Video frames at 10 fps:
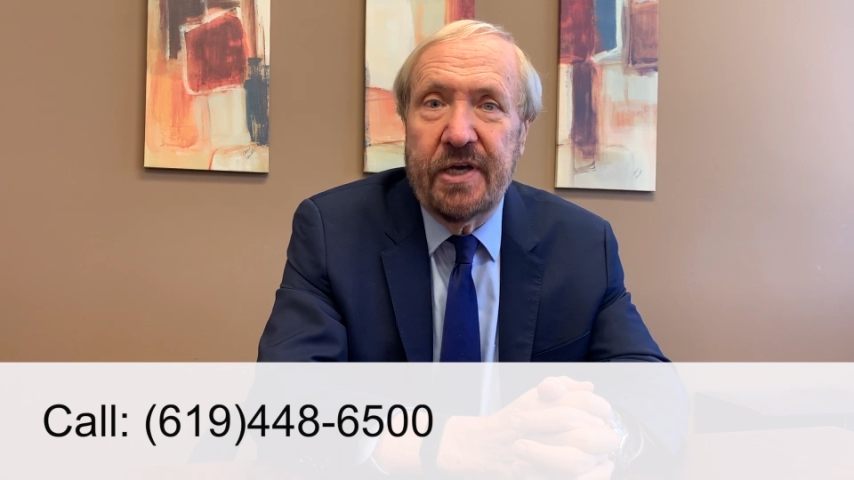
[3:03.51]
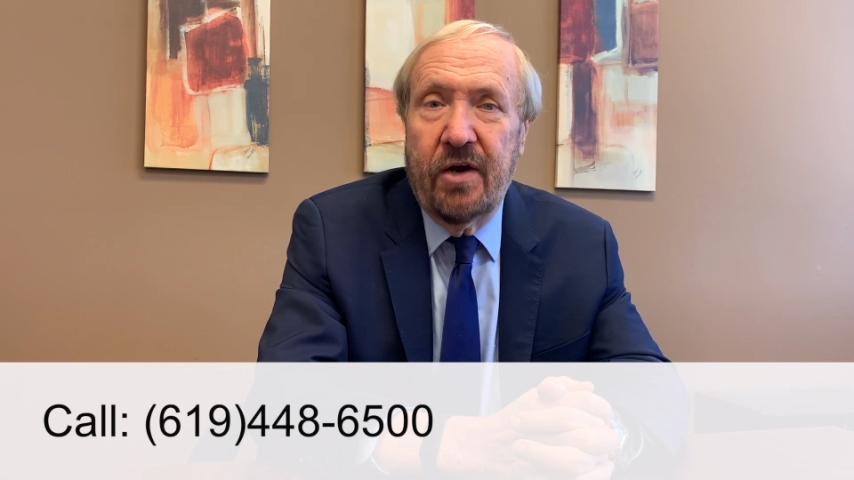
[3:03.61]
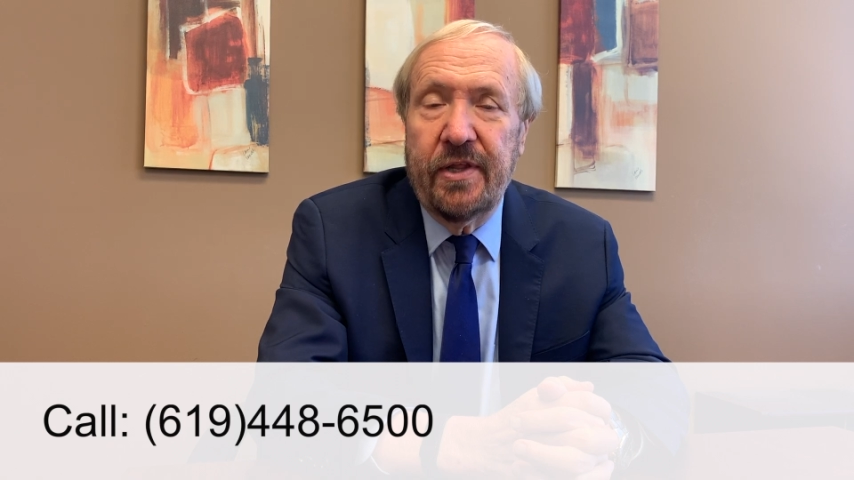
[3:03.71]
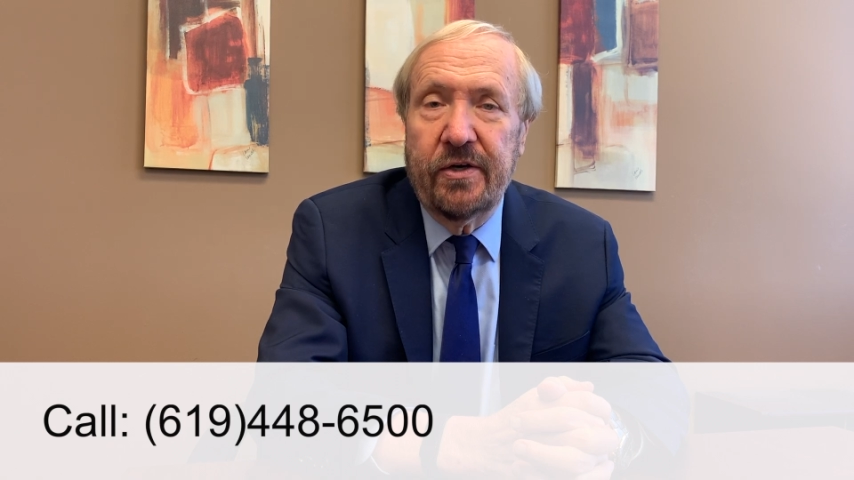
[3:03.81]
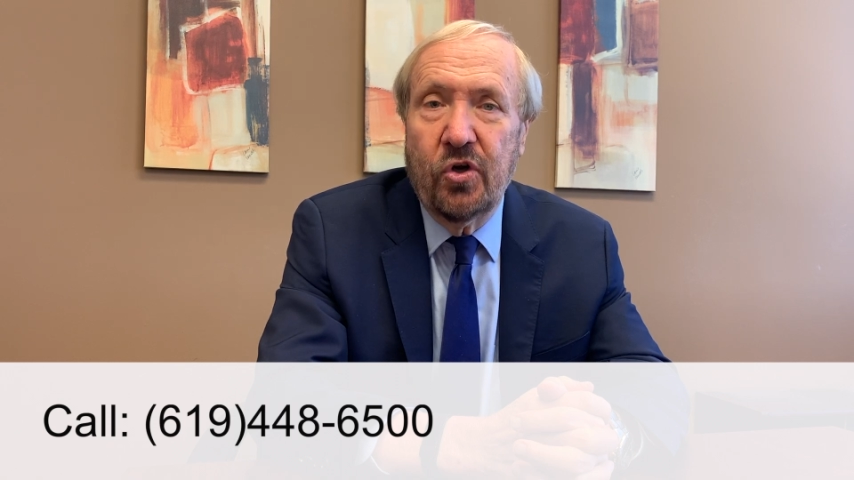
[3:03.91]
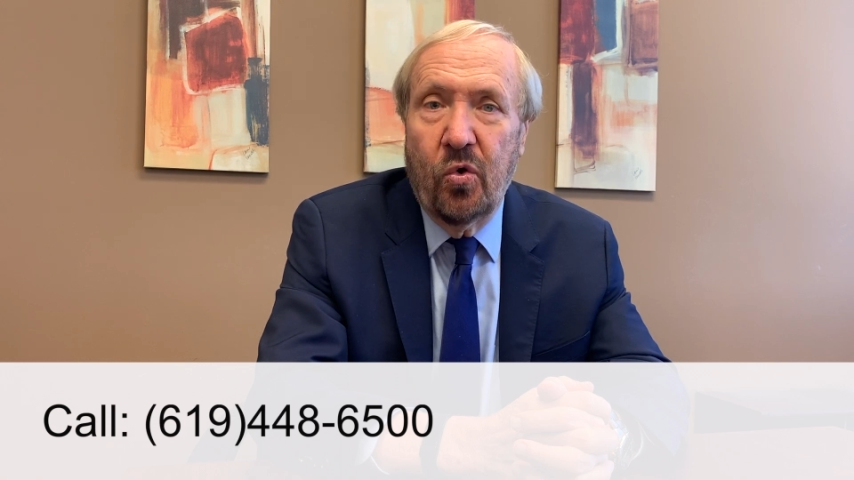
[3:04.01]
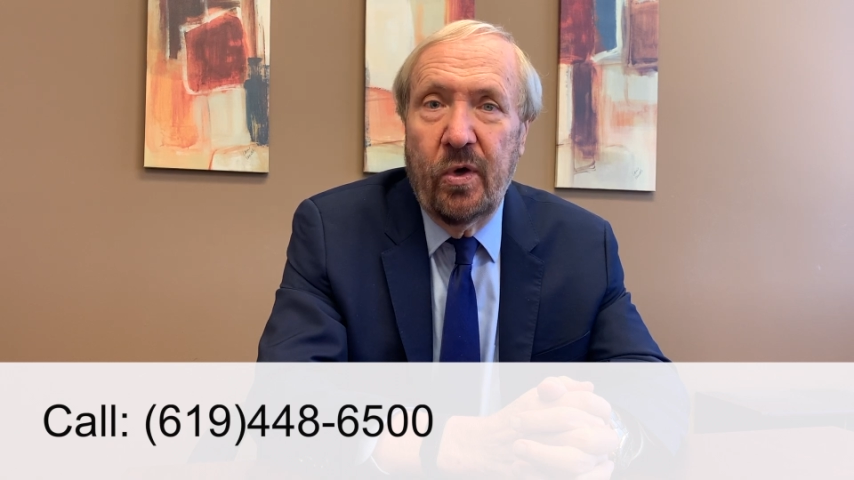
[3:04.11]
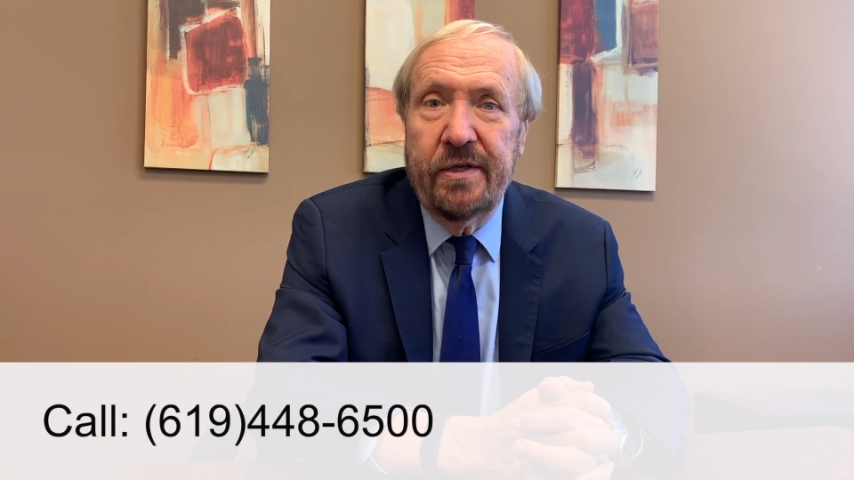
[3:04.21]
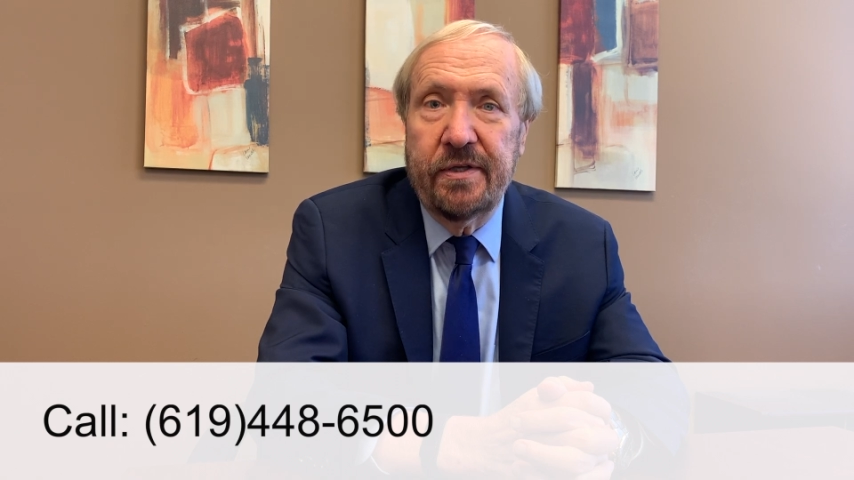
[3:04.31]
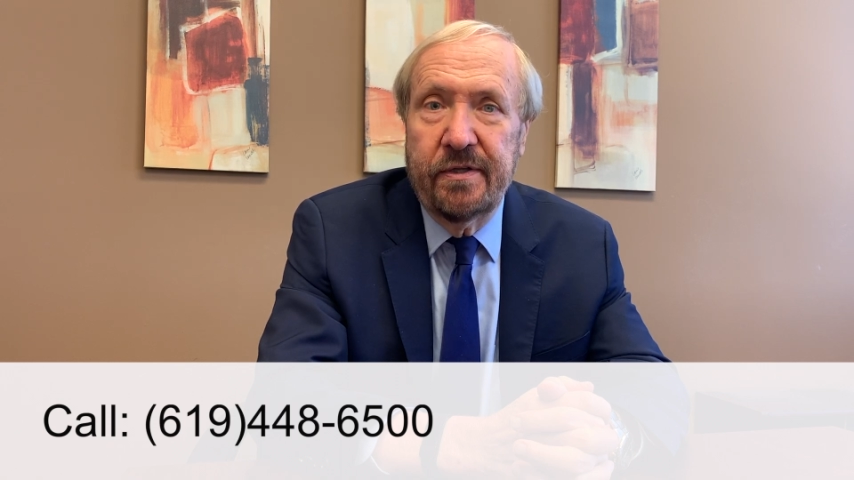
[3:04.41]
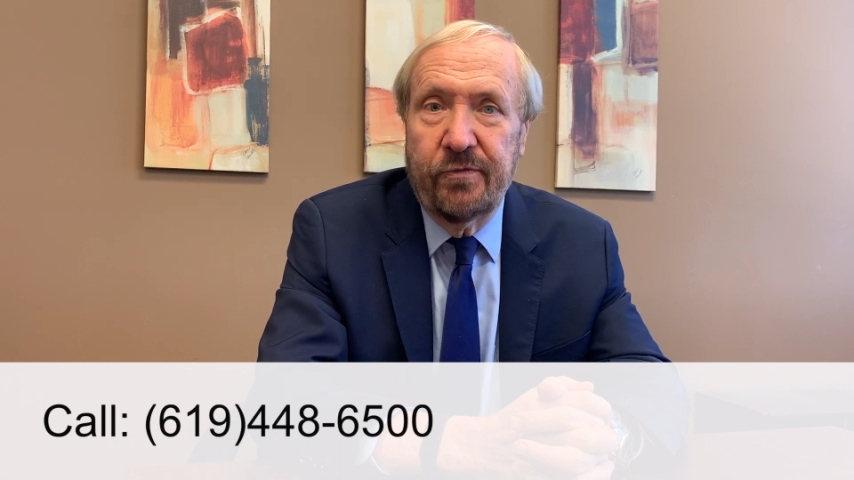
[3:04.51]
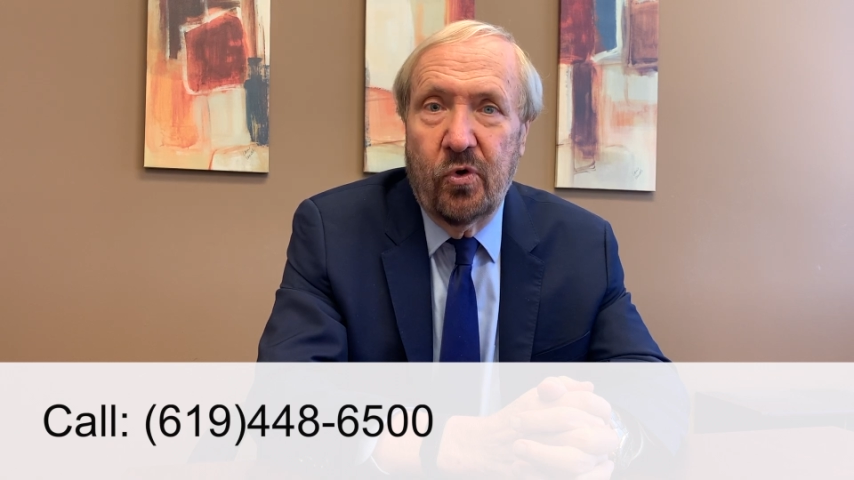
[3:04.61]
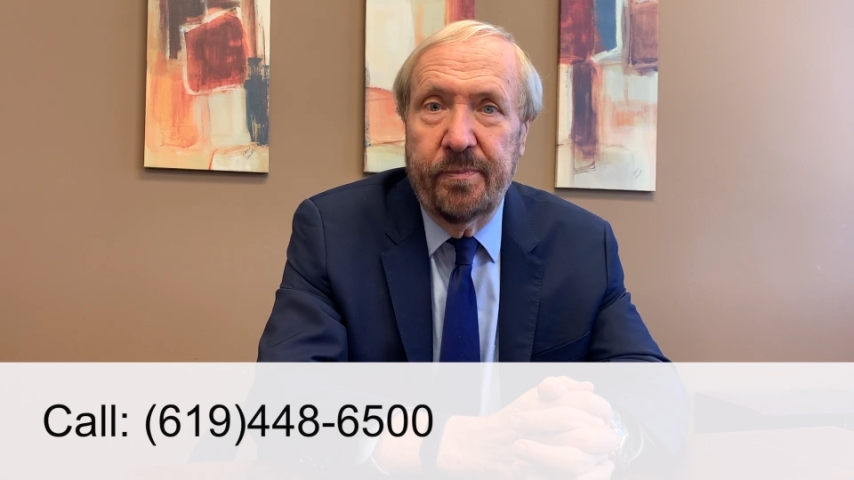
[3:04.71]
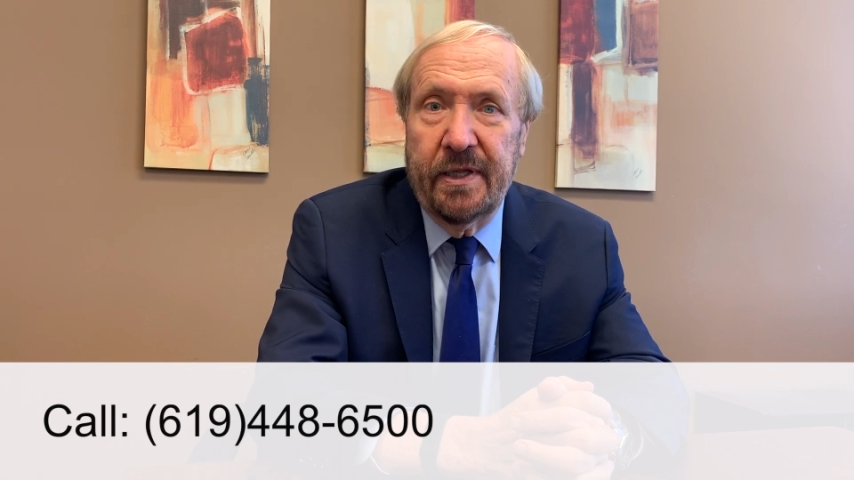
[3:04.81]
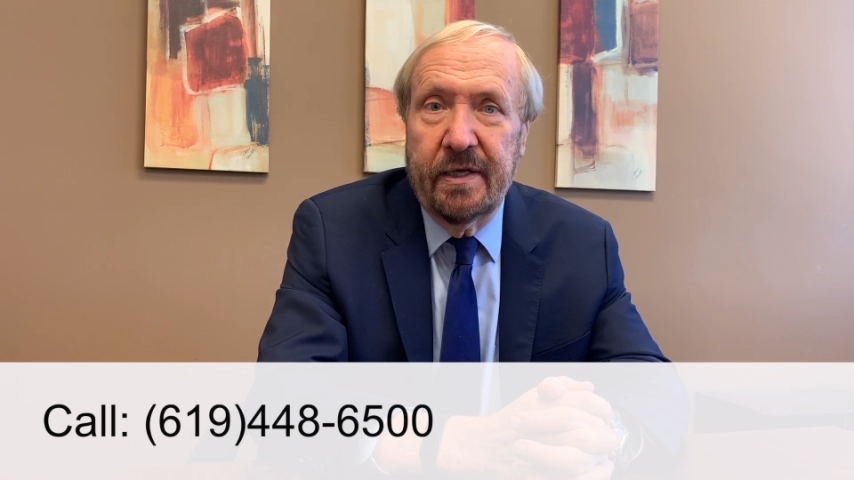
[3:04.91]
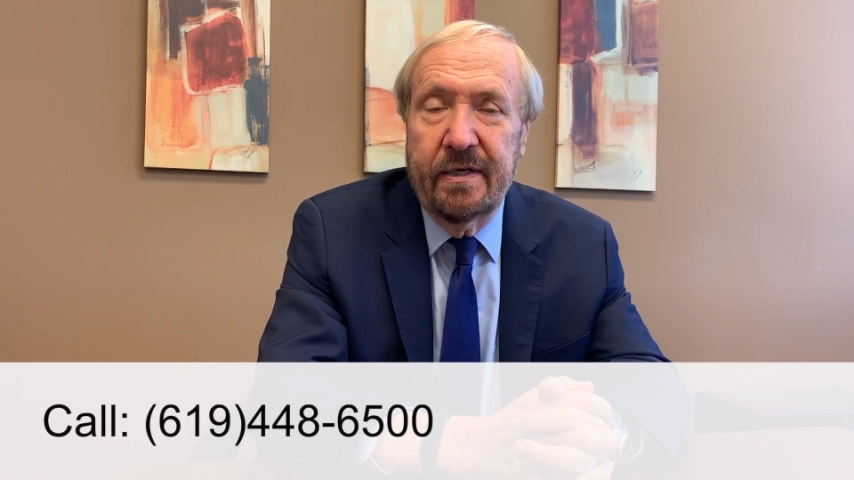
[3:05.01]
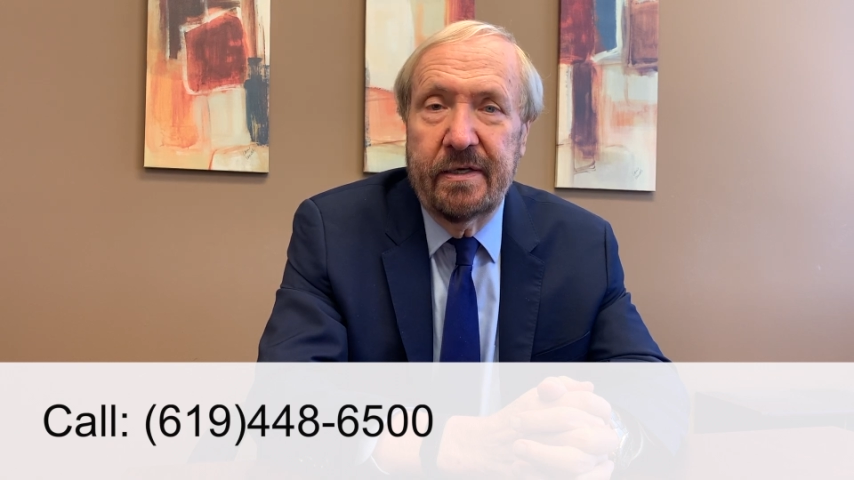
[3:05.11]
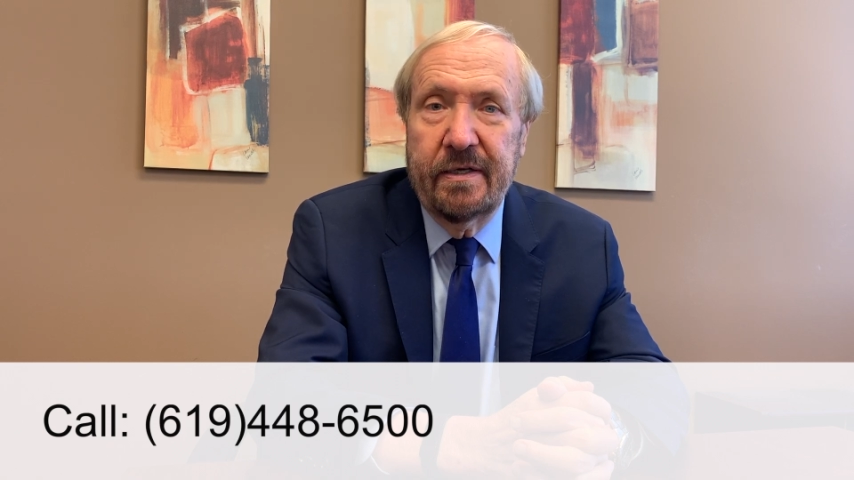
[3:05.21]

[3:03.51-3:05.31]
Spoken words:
are that go into the formula.